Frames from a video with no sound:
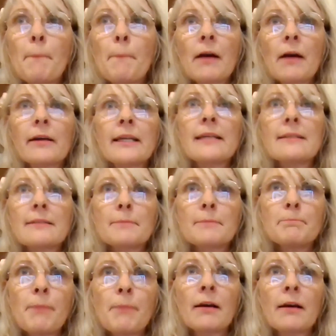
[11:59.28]
buckets
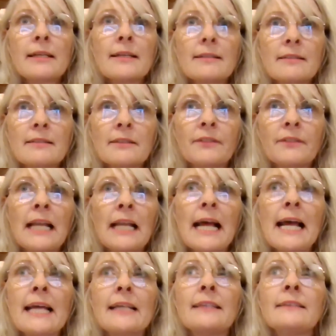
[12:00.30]
and buckets of
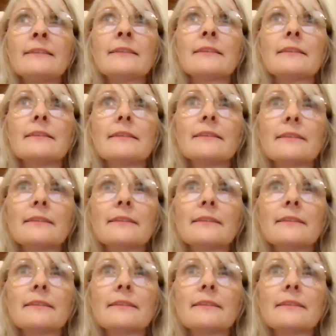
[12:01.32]
glaze,